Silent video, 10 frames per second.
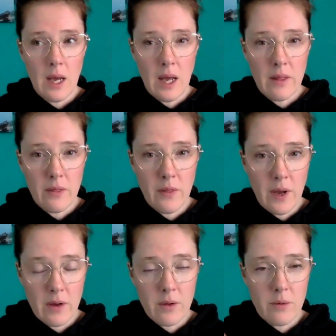and
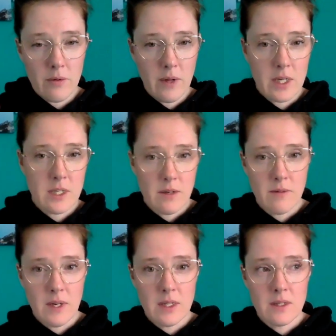they're the reflection
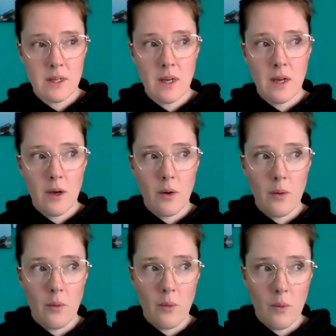of us,
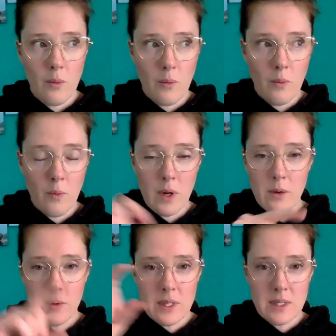what
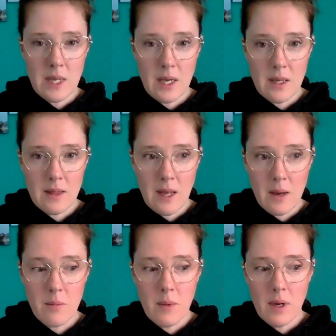are we seeing in
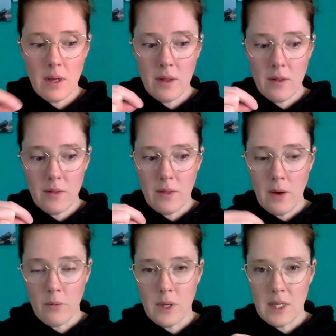them
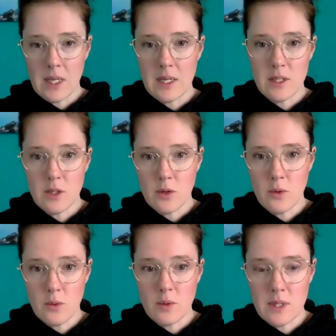that we need
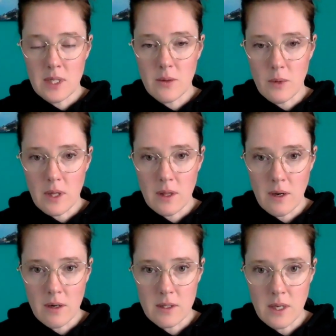to deal with
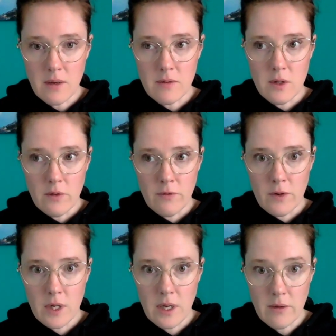ourselves,
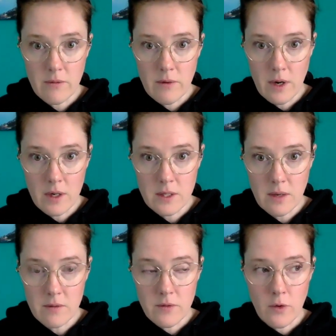forgive
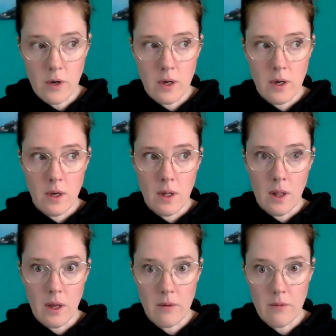ourselves for,
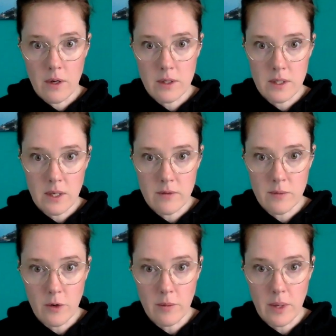love ourselves
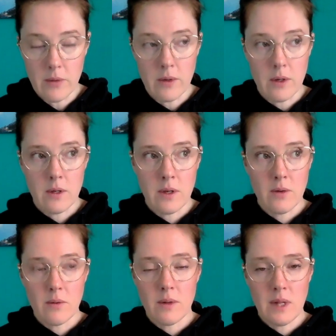more about,
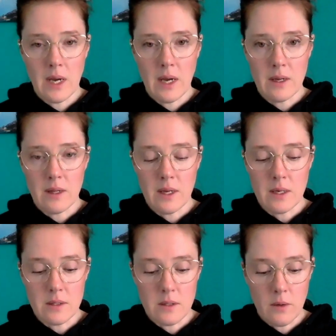that kind of
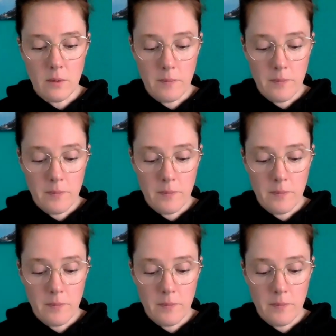thing. So,